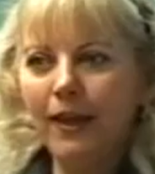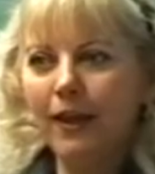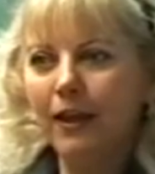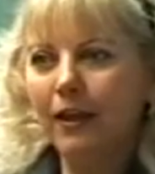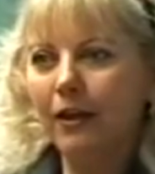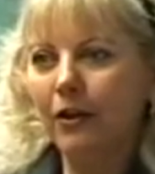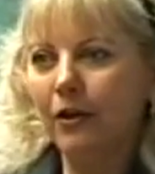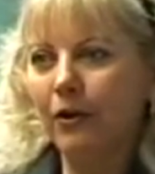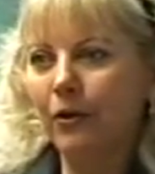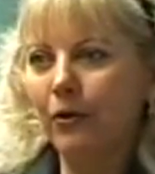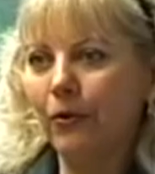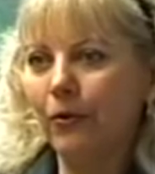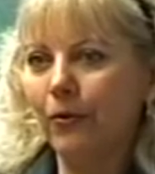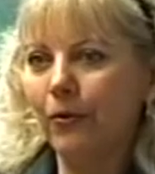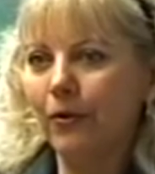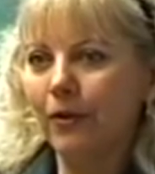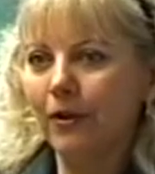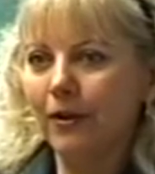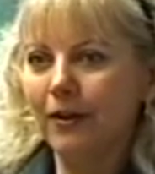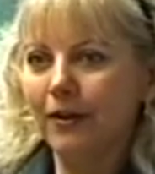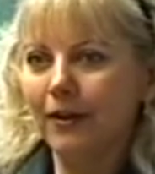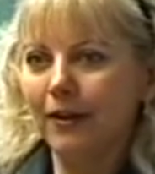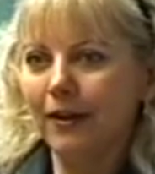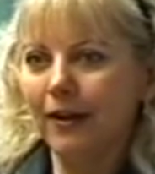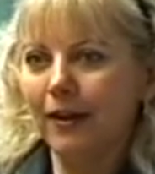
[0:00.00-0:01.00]
go
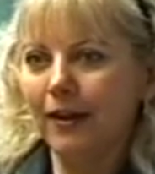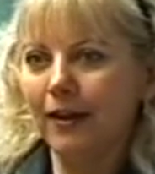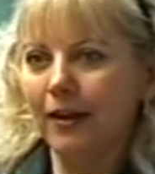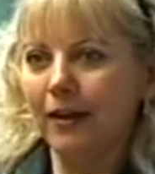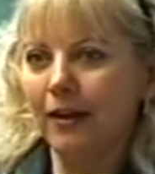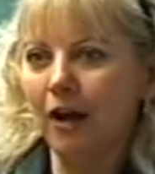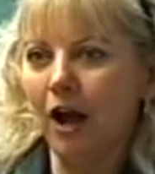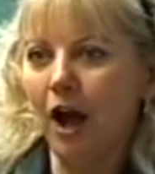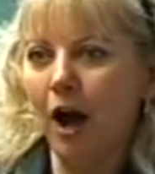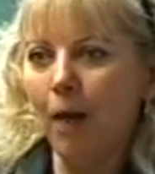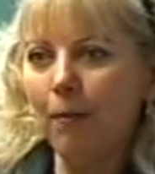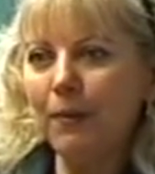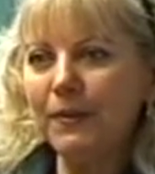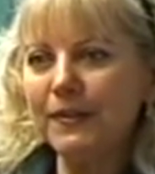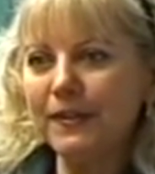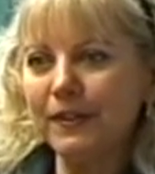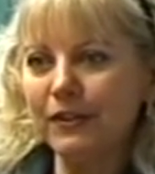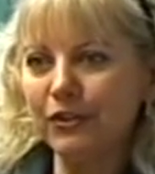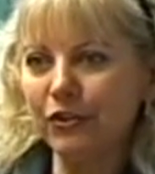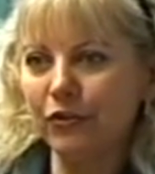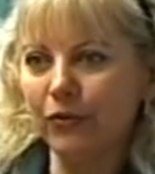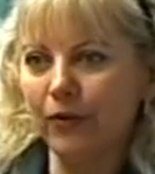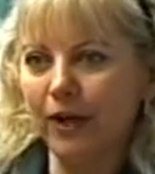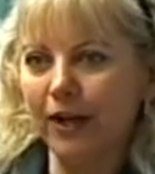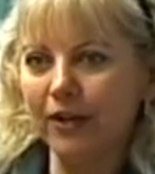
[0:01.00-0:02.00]
in opposite
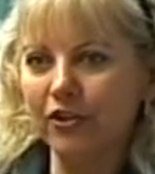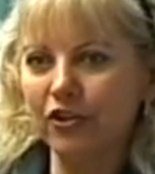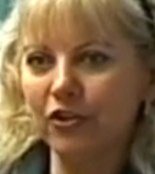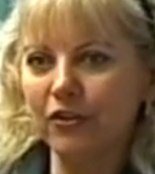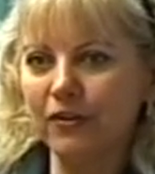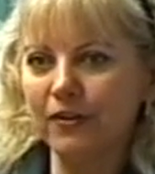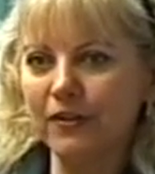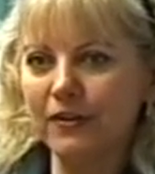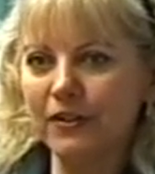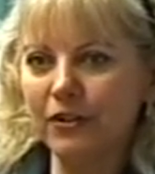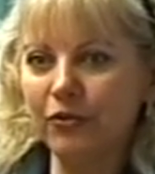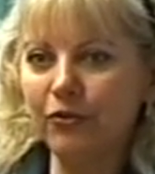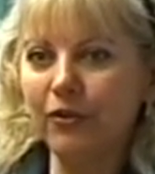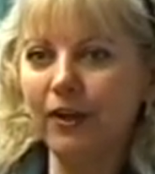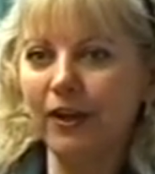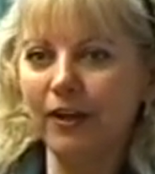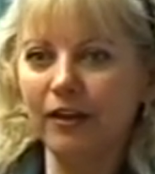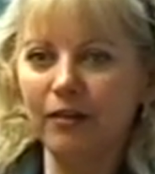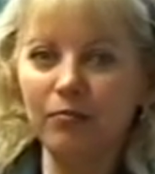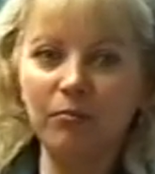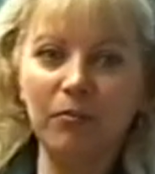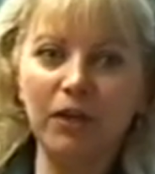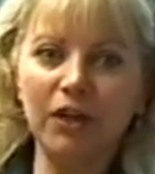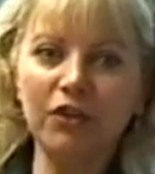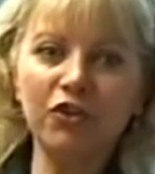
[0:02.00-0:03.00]
directions, you get
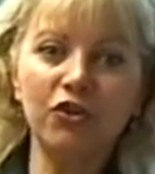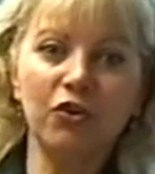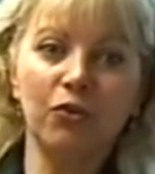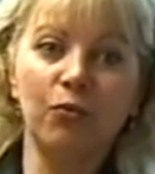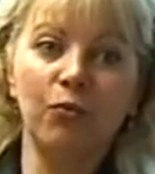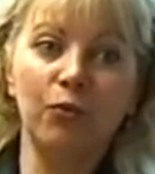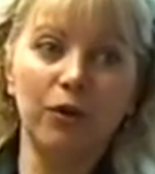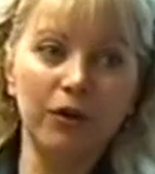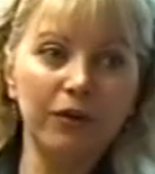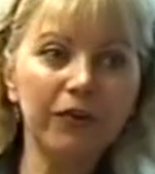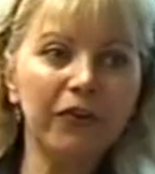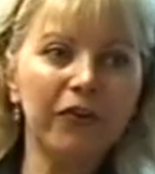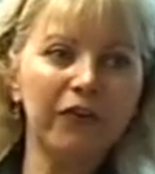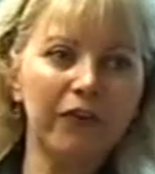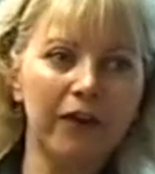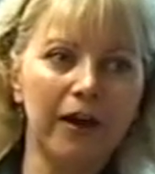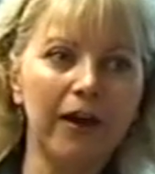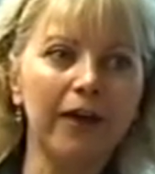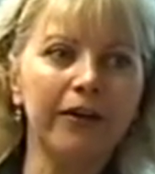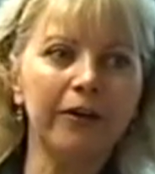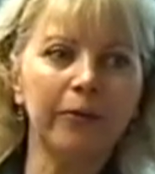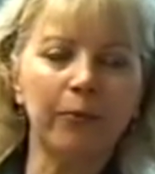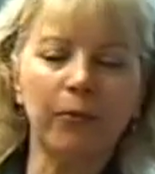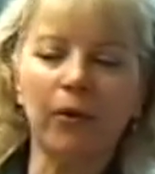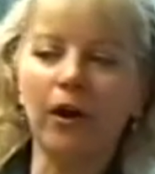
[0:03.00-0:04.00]
a much worse
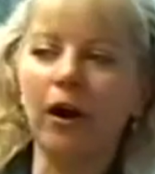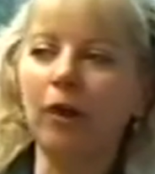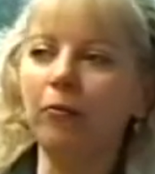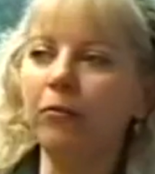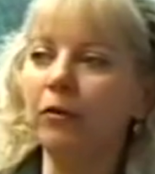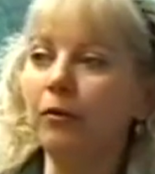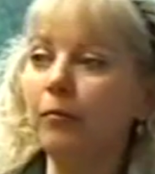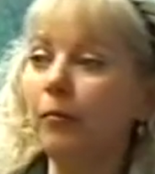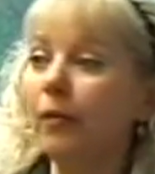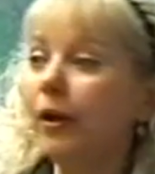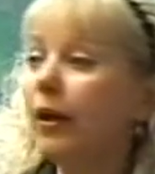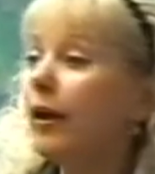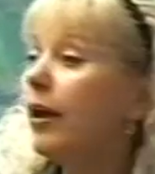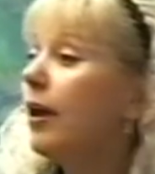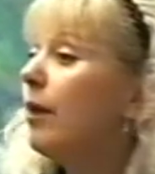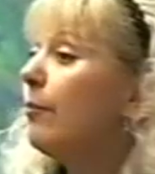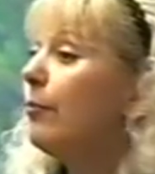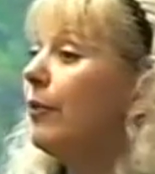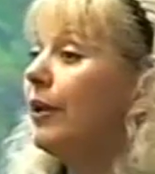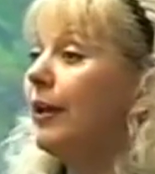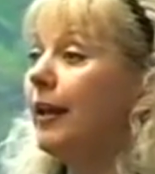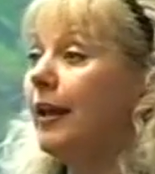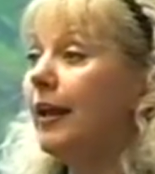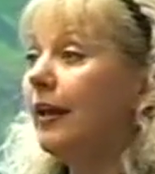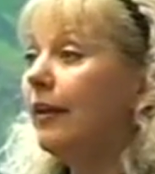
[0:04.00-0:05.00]
kind of problem.
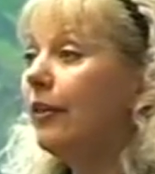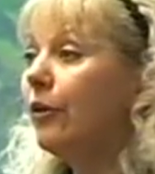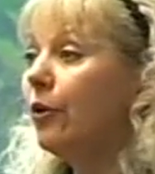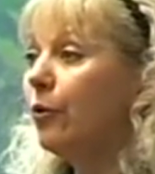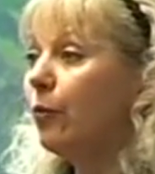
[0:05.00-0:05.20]
But either